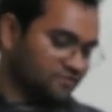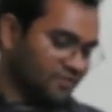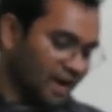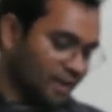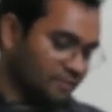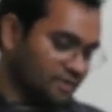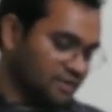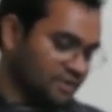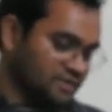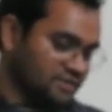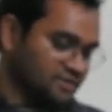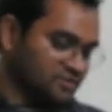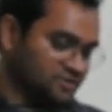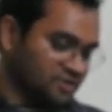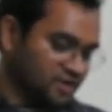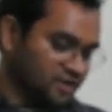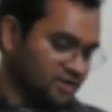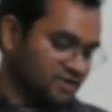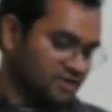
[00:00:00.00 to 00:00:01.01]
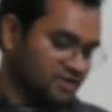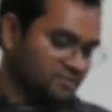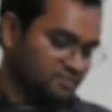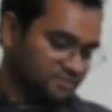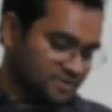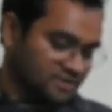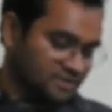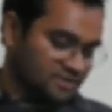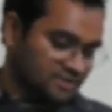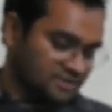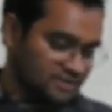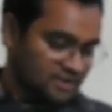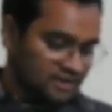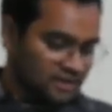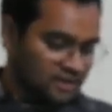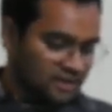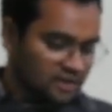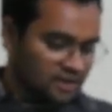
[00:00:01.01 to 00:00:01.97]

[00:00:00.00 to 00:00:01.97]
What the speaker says: families, genus, species,